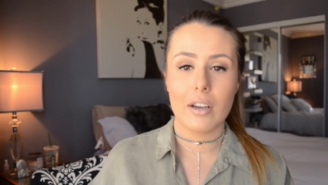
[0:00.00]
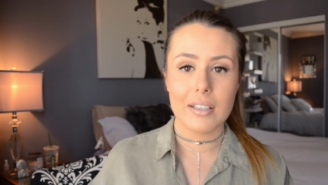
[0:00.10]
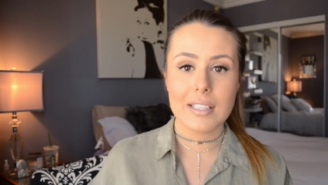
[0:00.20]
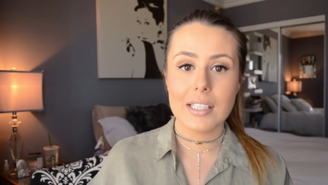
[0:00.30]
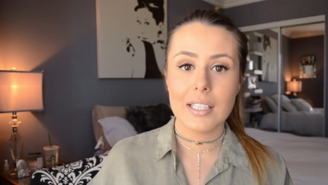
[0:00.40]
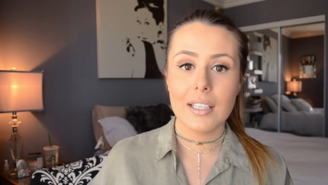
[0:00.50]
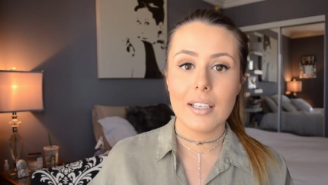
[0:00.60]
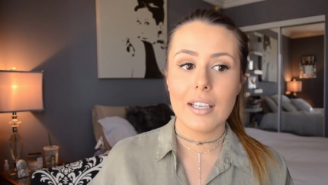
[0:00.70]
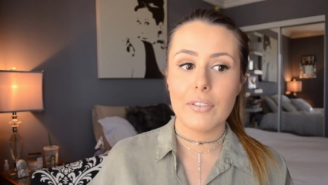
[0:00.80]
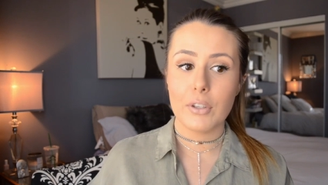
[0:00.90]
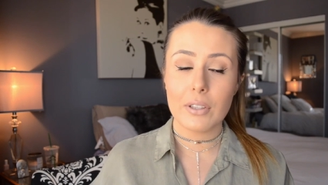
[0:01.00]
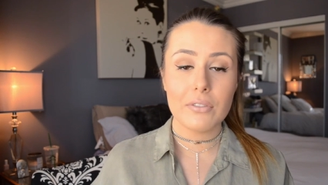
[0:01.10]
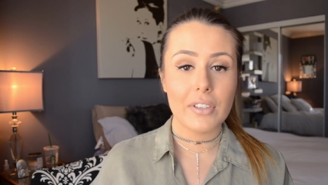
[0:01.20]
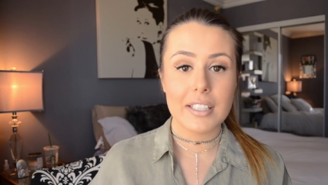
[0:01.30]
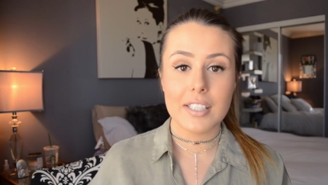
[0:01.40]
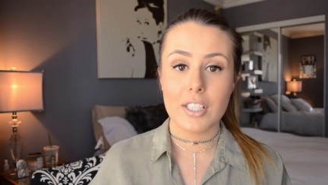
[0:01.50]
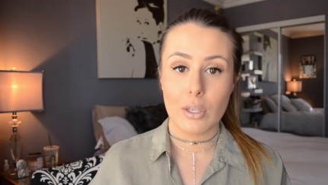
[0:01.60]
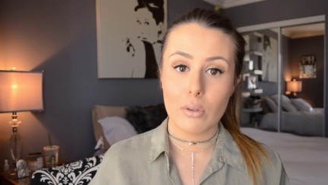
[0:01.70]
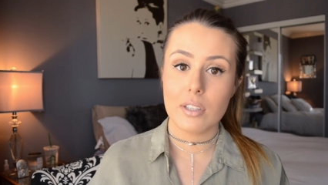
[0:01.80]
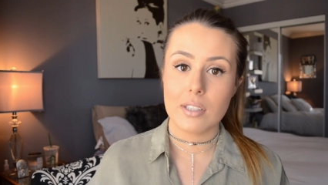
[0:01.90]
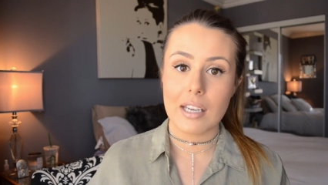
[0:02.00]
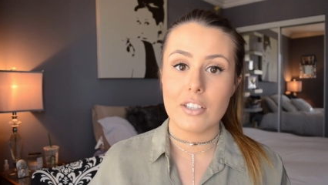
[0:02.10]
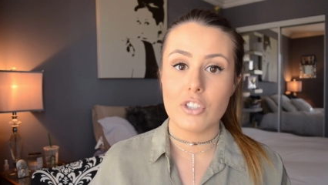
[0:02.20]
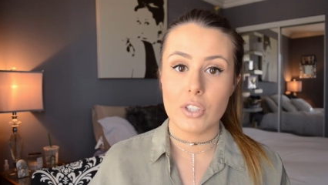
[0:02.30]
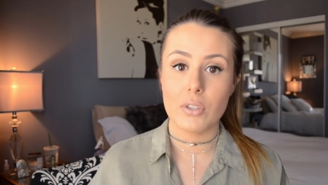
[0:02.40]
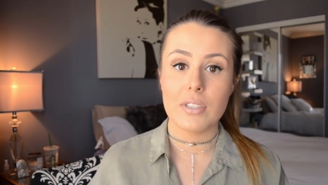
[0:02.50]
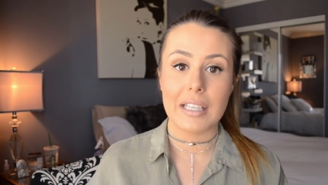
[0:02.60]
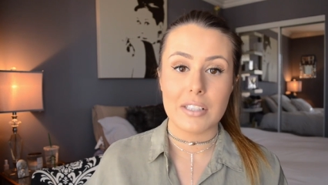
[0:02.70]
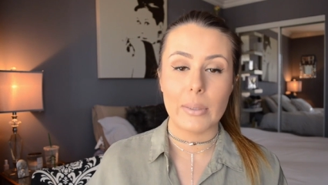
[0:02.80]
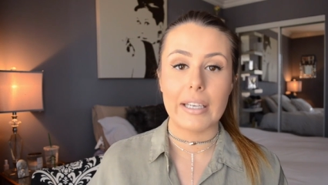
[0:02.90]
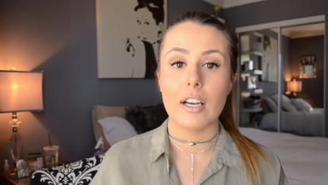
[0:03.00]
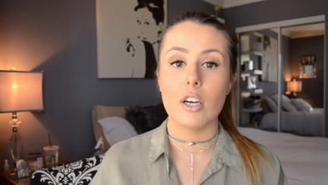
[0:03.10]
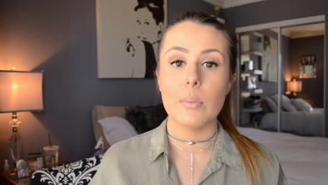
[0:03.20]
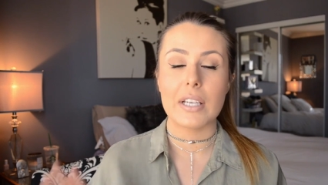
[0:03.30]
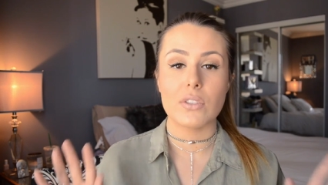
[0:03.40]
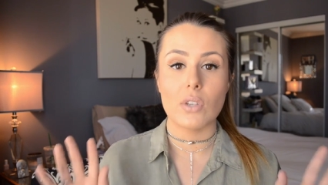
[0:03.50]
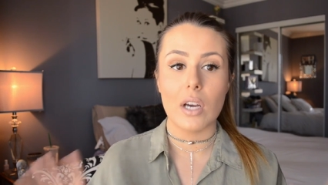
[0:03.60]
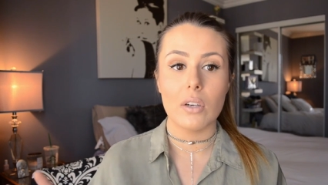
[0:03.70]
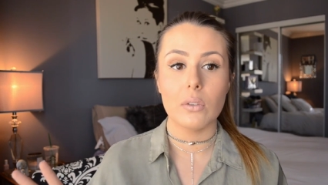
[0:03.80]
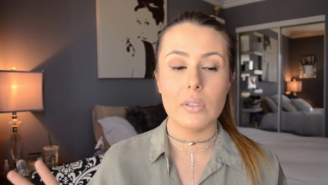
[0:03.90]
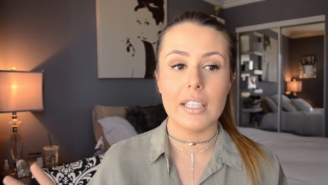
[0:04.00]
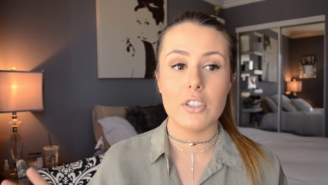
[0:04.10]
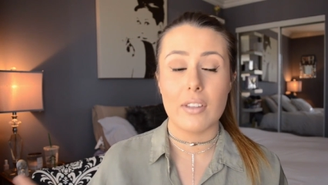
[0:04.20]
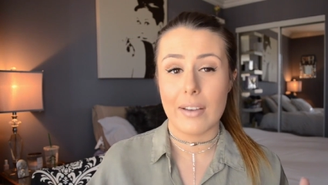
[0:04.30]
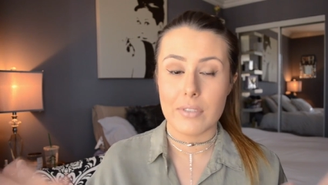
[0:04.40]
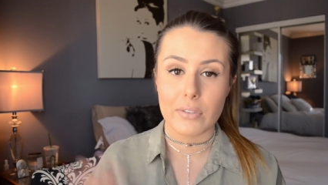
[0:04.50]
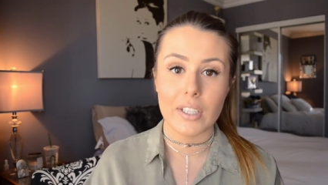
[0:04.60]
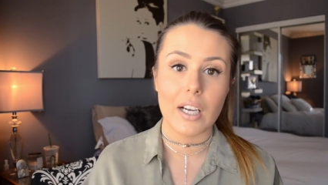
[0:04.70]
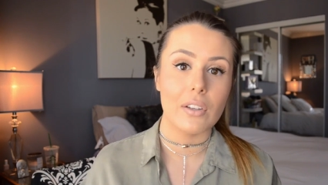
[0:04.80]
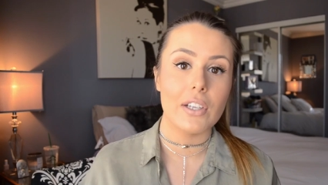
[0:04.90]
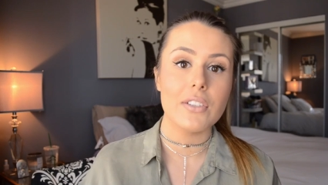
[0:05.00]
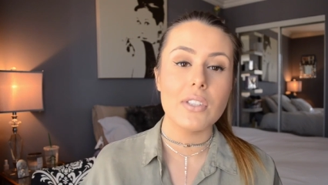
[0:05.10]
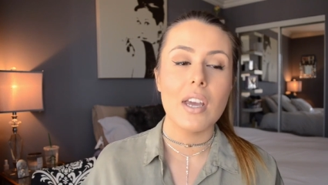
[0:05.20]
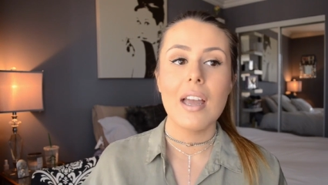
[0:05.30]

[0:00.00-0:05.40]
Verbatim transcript: Honestly, if you can fit into youth size shoes, that's that's the way to go because not only do they have different colors